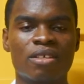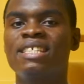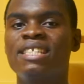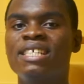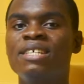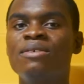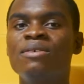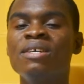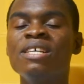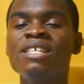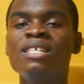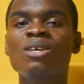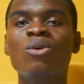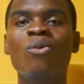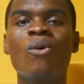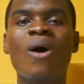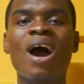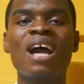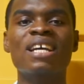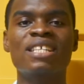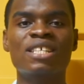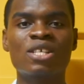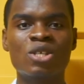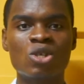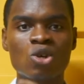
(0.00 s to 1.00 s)
The reason
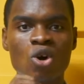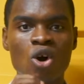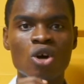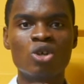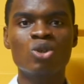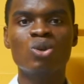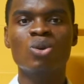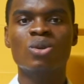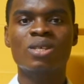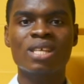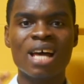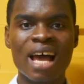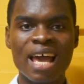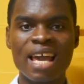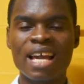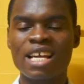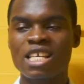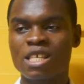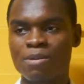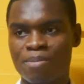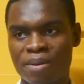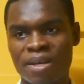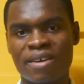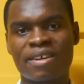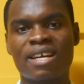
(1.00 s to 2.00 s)
why it is called user
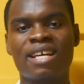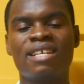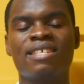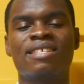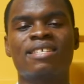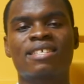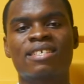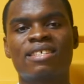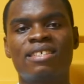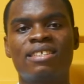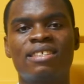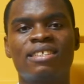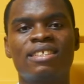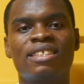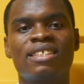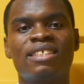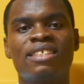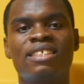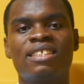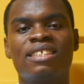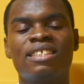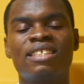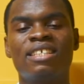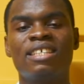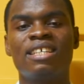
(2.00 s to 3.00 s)
experience
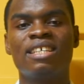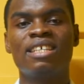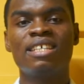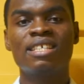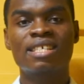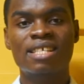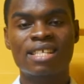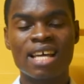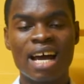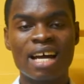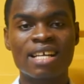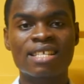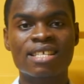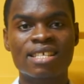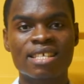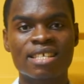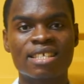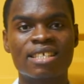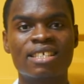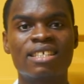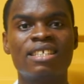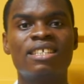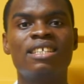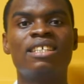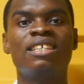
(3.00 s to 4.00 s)
is that
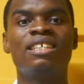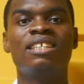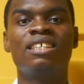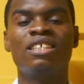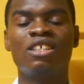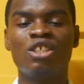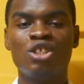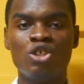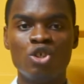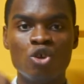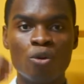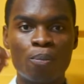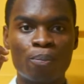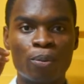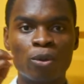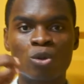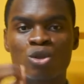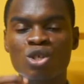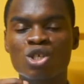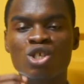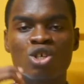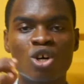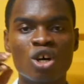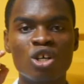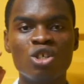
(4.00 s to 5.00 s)
you
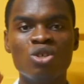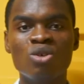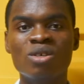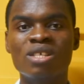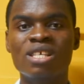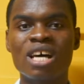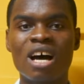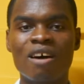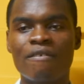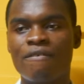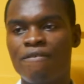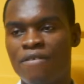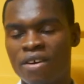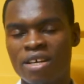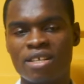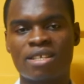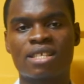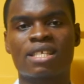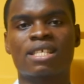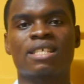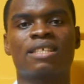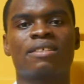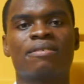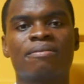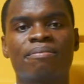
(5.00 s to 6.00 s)
put your user
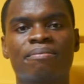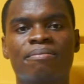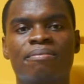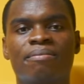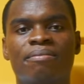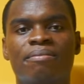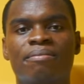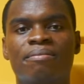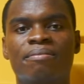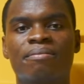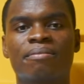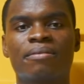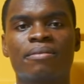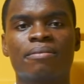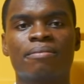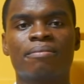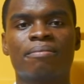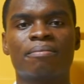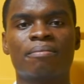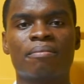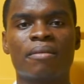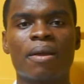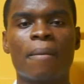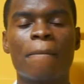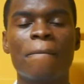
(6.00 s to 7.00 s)
first,
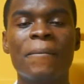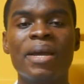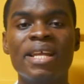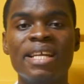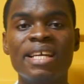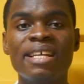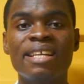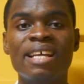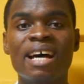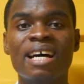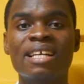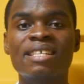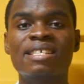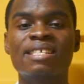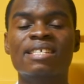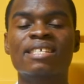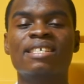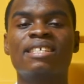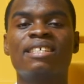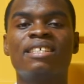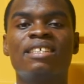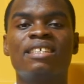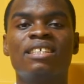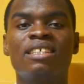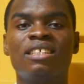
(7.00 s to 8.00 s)
meaning that
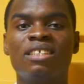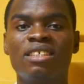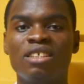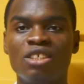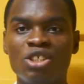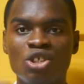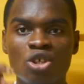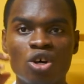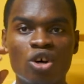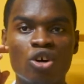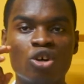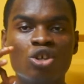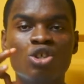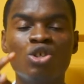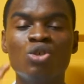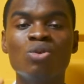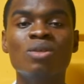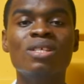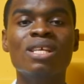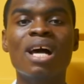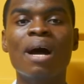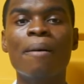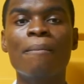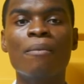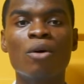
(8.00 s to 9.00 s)
your
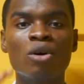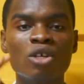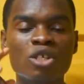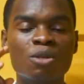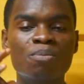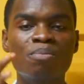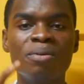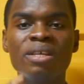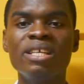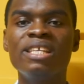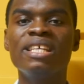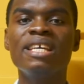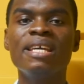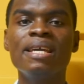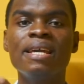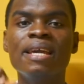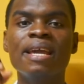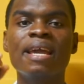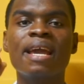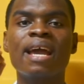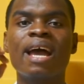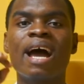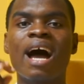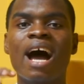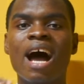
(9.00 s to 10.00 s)
user must be
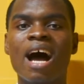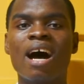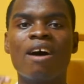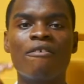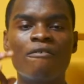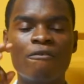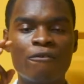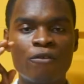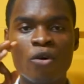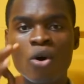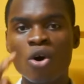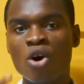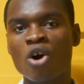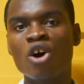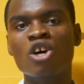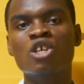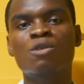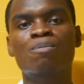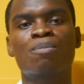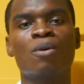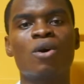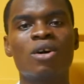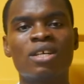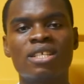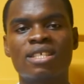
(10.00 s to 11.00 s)
the
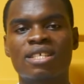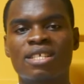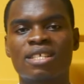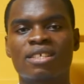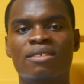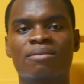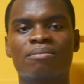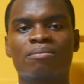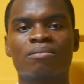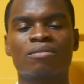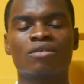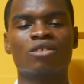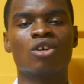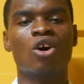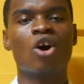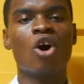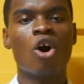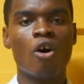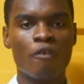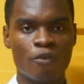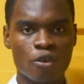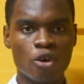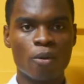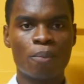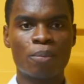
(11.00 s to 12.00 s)
focus point
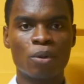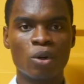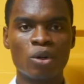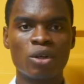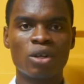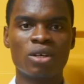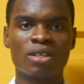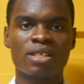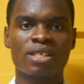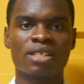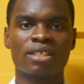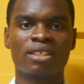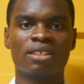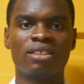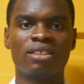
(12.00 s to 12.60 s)
of your product.